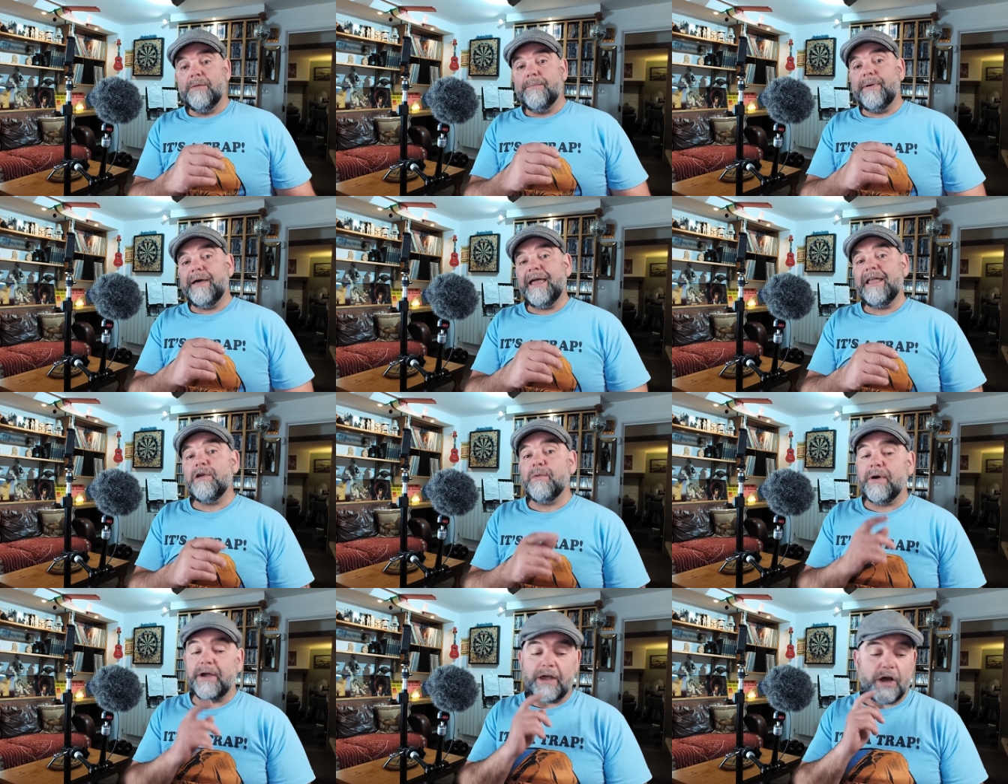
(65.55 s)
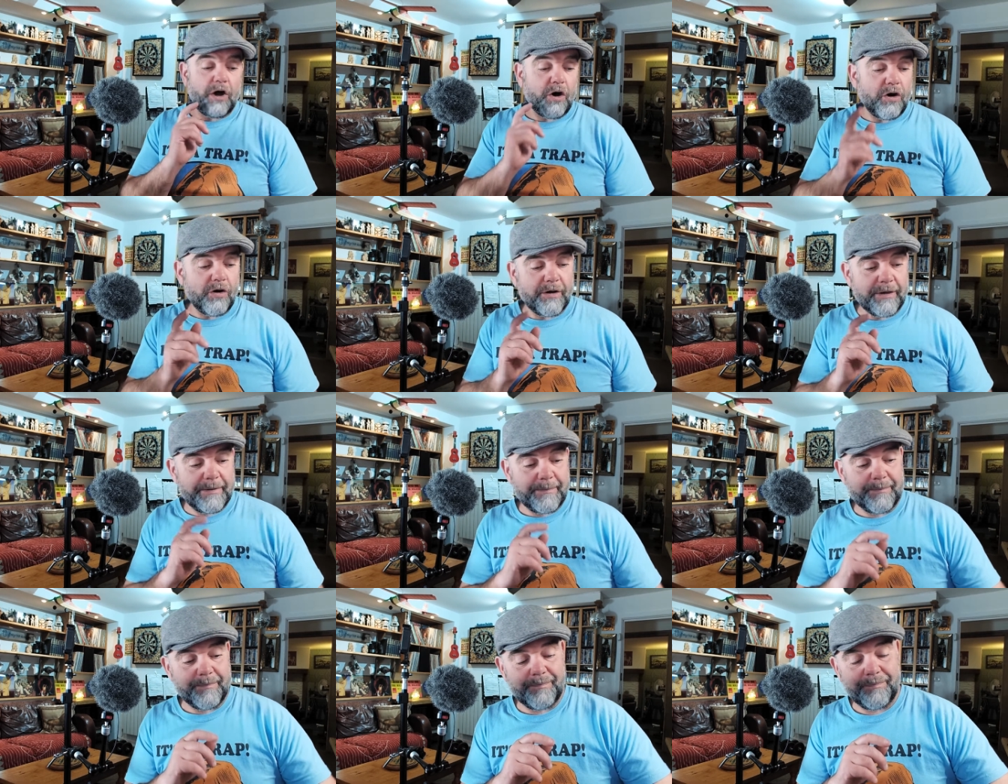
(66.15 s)
But anyway,
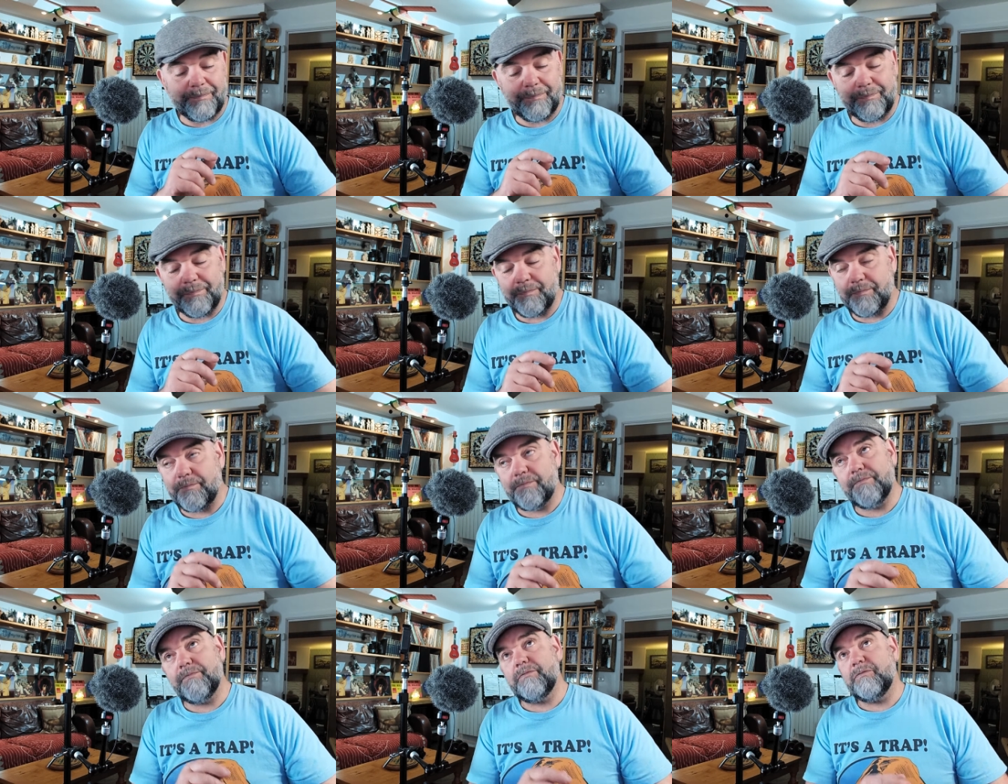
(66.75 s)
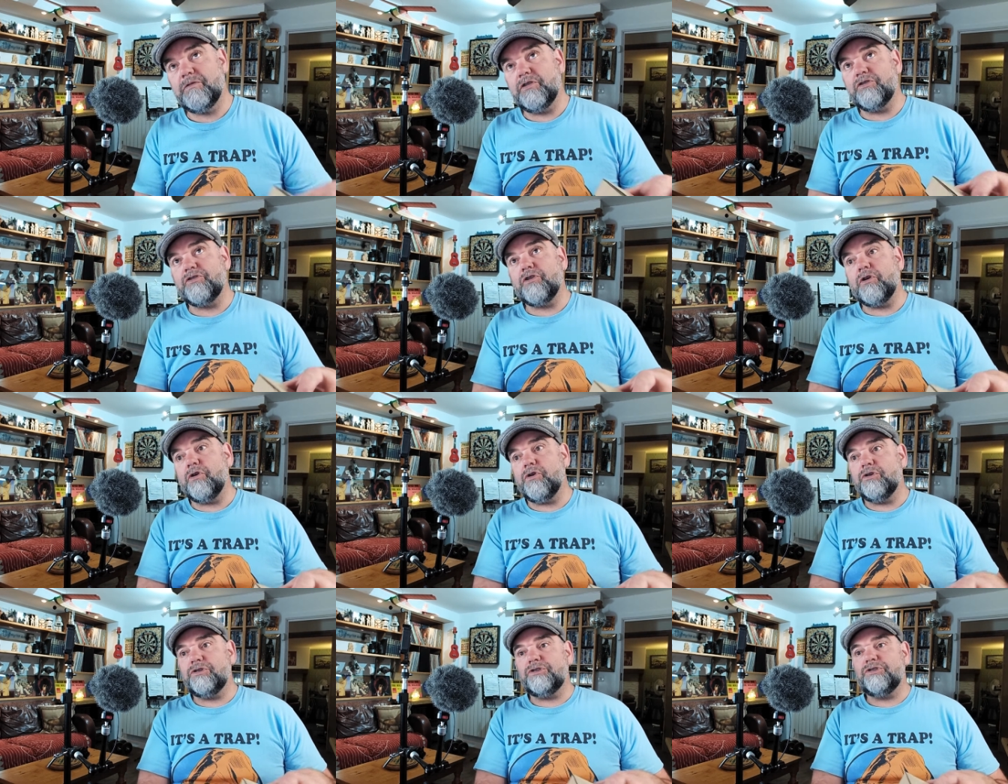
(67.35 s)
I
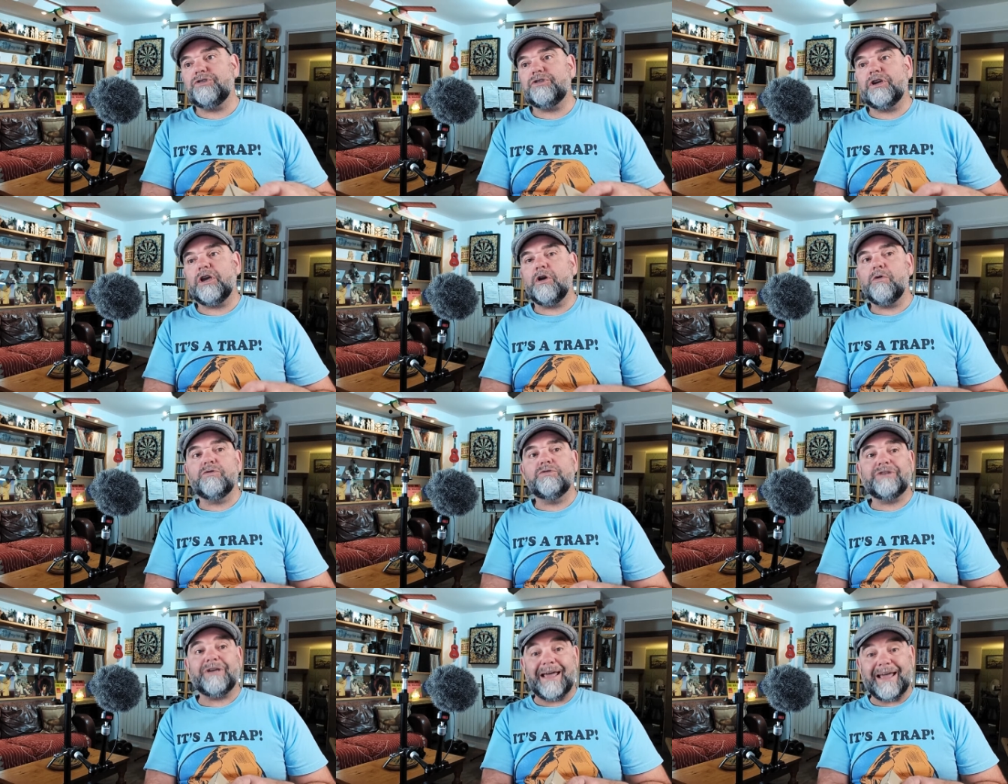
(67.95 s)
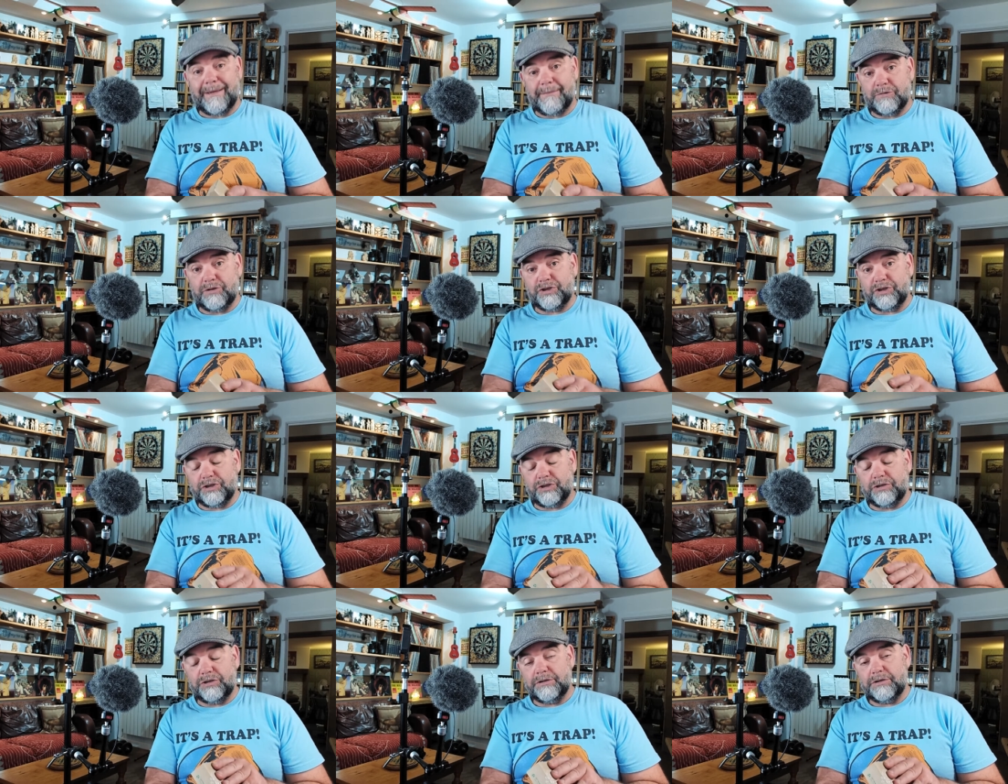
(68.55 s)
decided to go onto
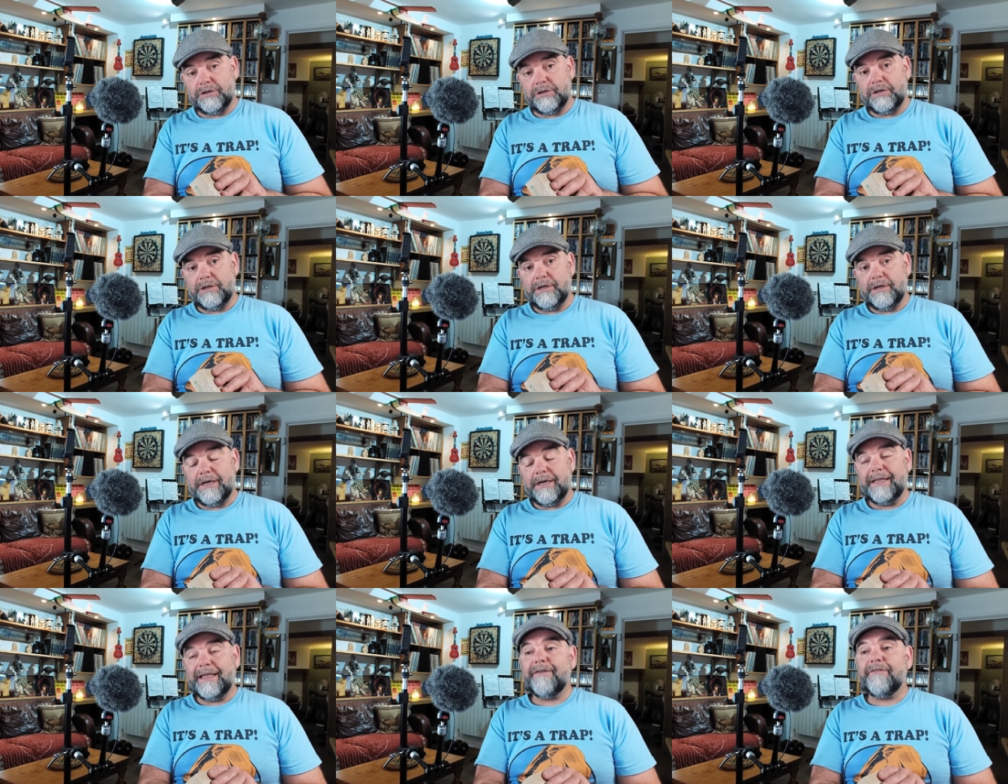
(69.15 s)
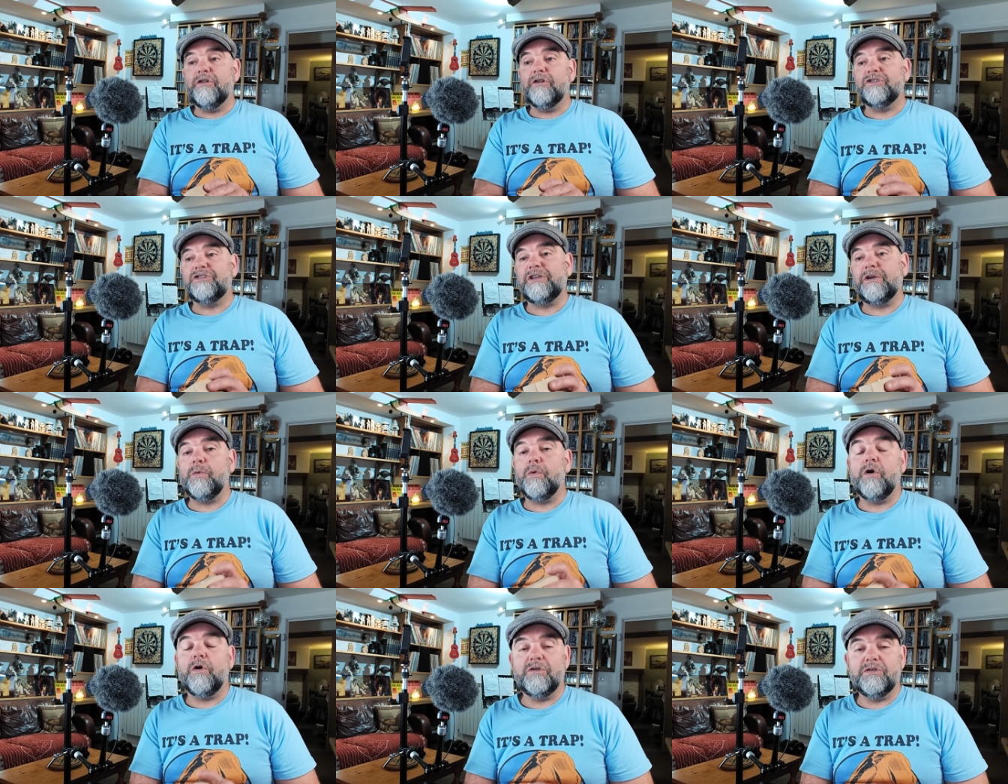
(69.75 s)
Amazon and have a look,
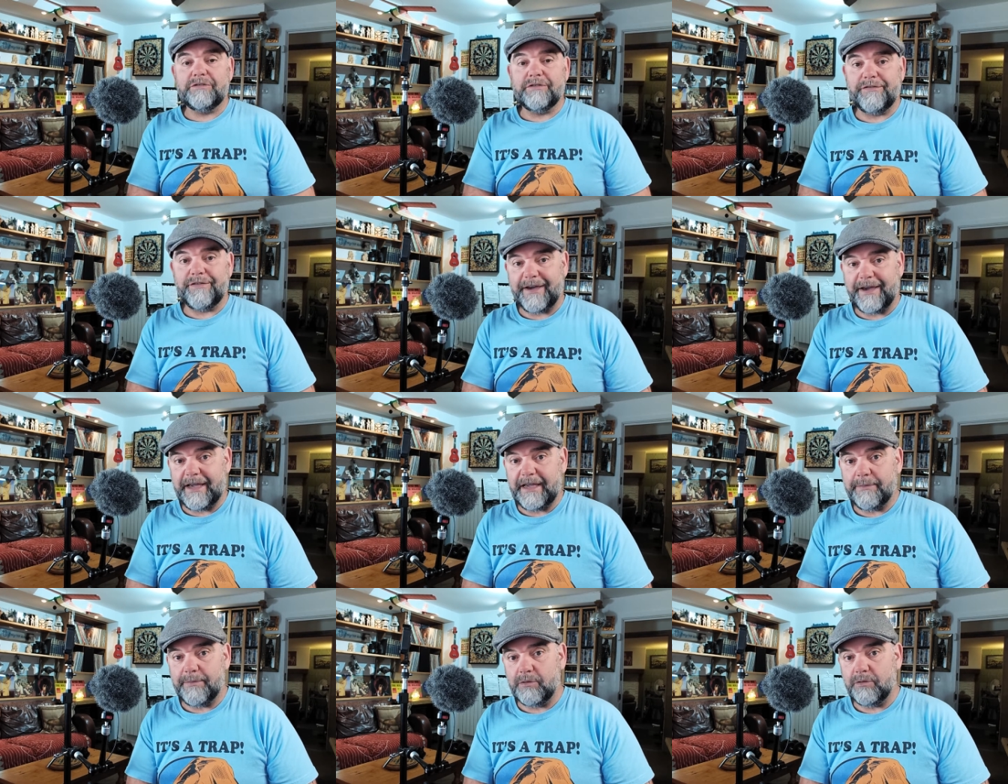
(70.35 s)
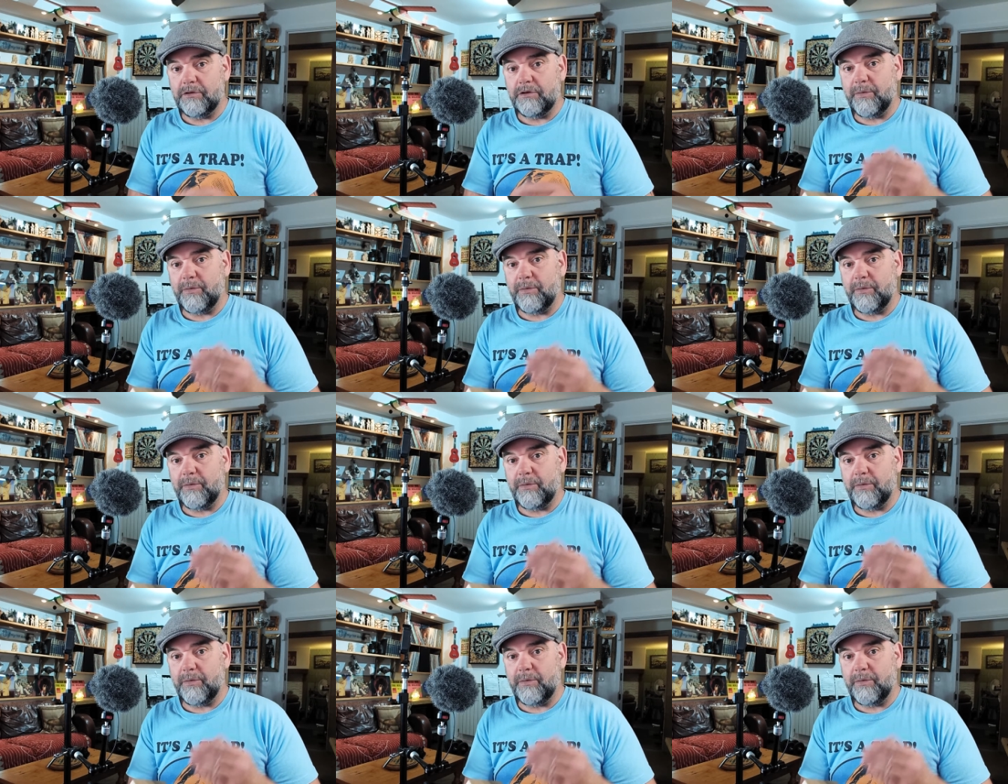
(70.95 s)
see what was available.